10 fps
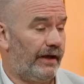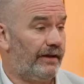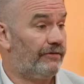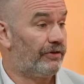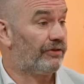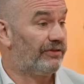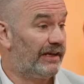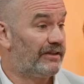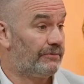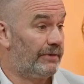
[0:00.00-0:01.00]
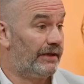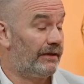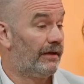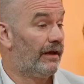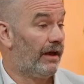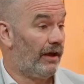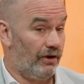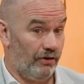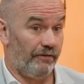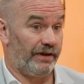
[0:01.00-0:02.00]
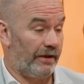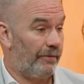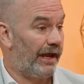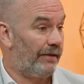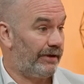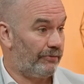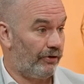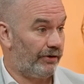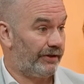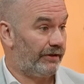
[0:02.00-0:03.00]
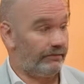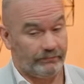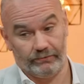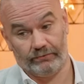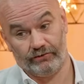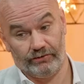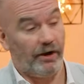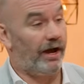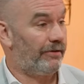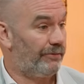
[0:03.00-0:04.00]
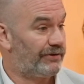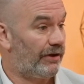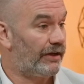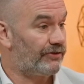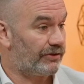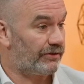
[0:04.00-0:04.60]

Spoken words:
if you're seen to be loving a baby more than Jemima beside you,